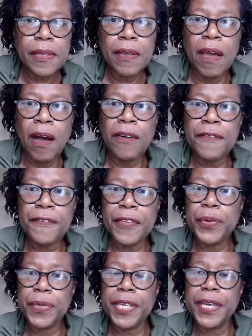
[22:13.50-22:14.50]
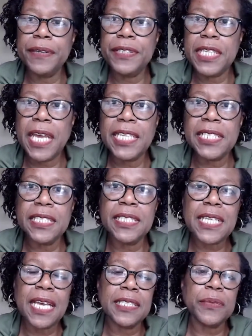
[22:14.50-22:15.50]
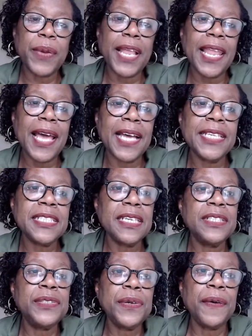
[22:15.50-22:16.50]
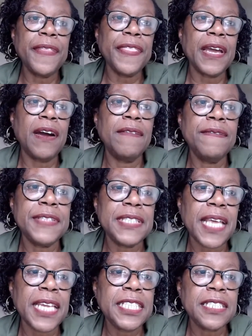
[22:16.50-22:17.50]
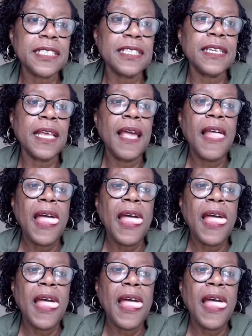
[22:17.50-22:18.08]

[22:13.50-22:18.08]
of your negotiations as well as during the conversation.